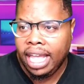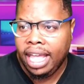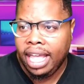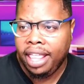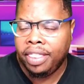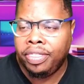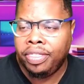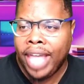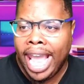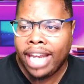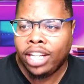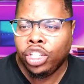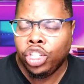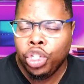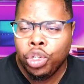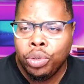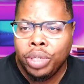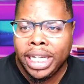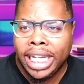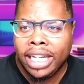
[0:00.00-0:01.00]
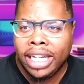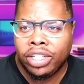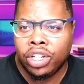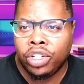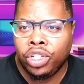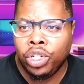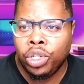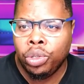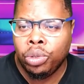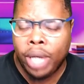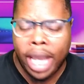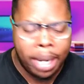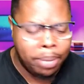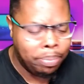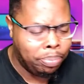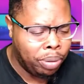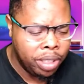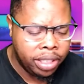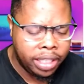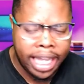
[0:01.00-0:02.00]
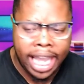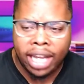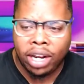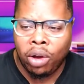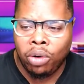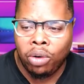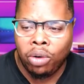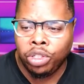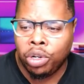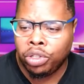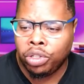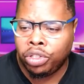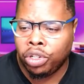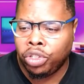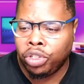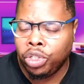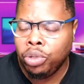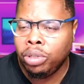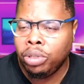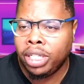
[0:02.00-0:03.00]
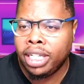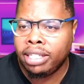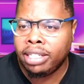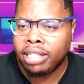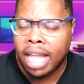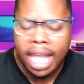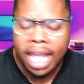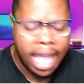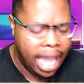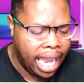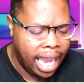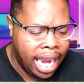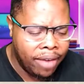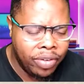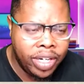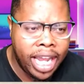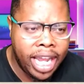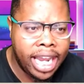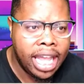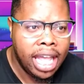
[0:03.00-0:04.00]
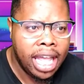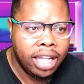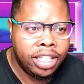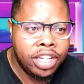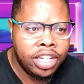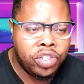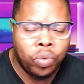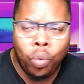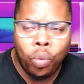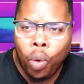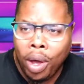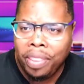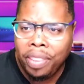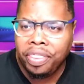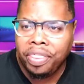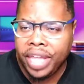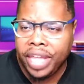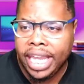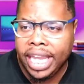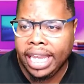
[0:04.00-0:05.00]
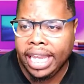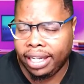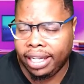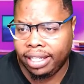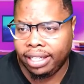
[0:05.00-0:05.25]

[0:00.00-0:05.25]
that you need to do and put that on your to do list every day. This one thing